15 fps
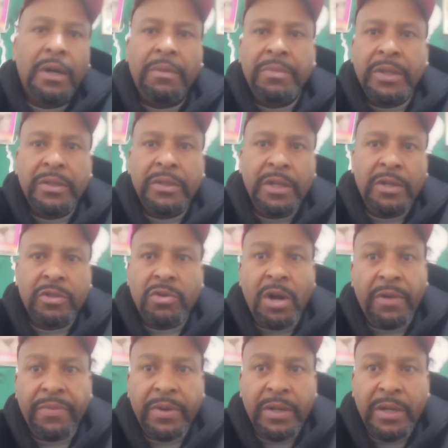I mean, Terrence
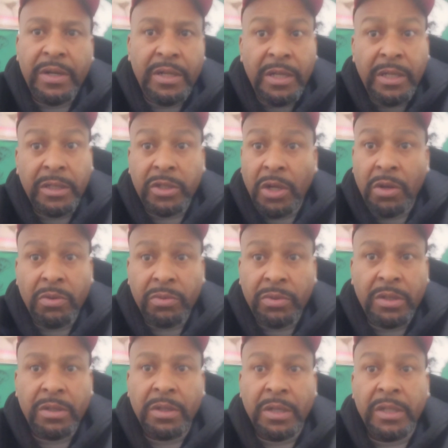Crawford, he, he's
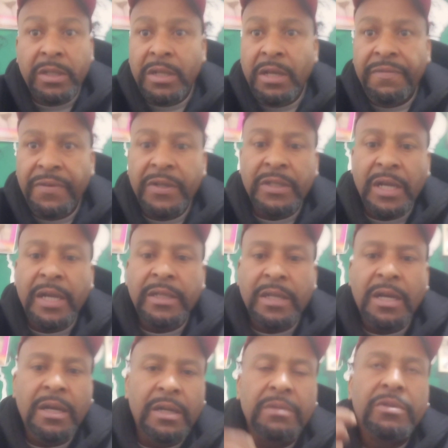shown good defense at
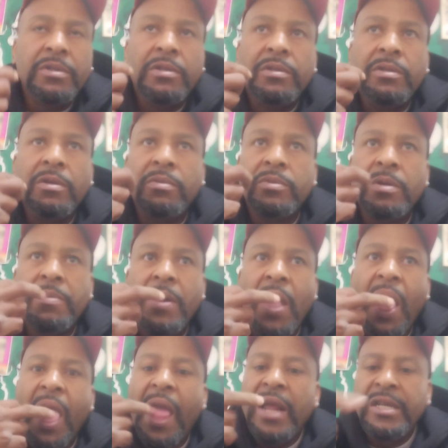times. You know what I'm talking
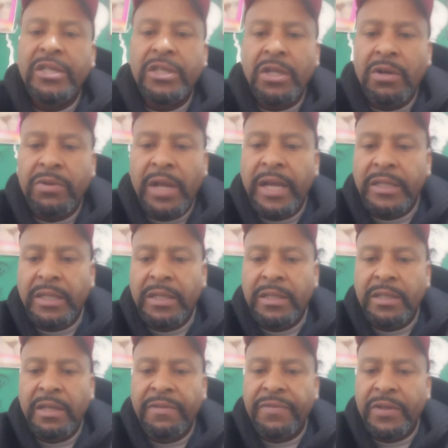about? He's shown
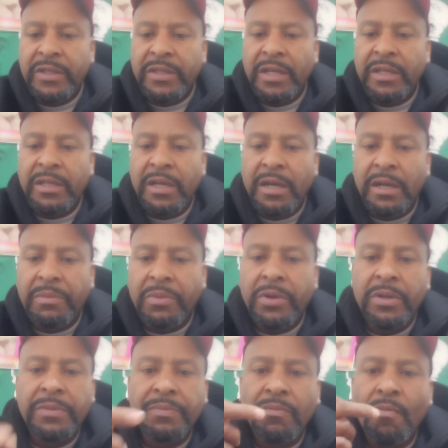excellent defense at times,
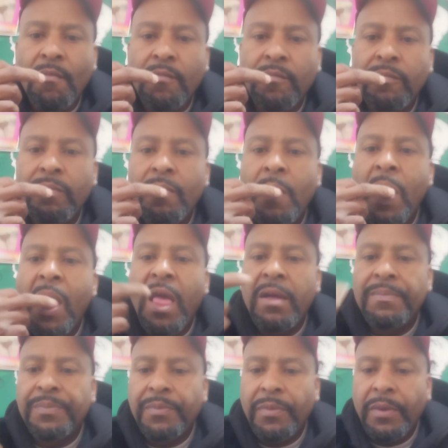bruh.
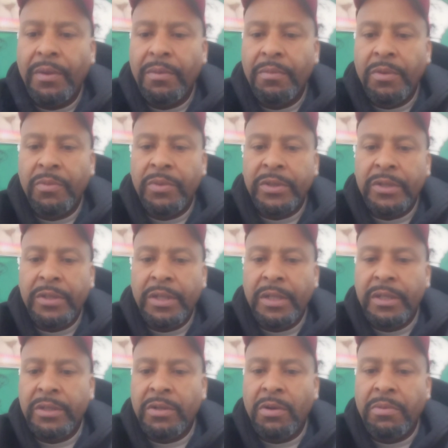But once
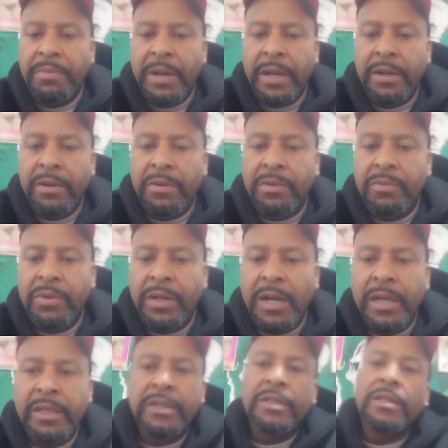again, it's going to matter on what
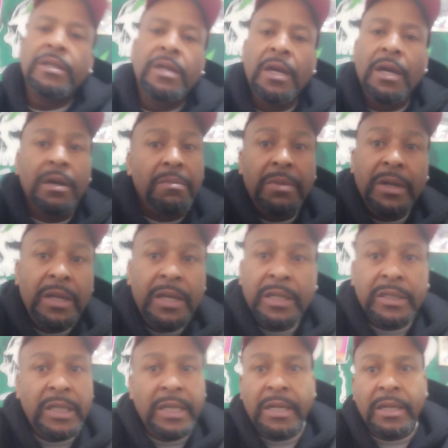kind of shit. But he
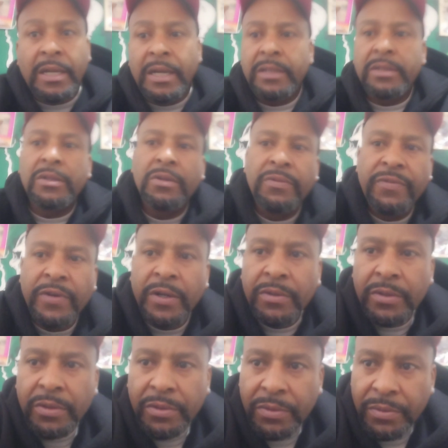gets hit a lot too,
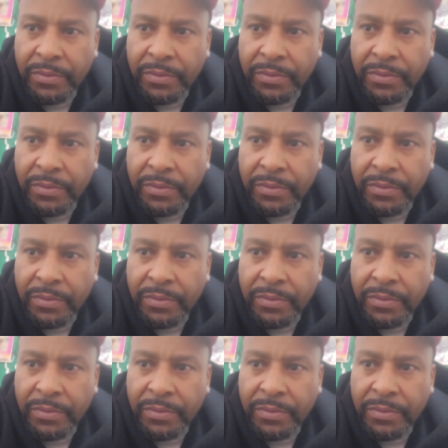folks.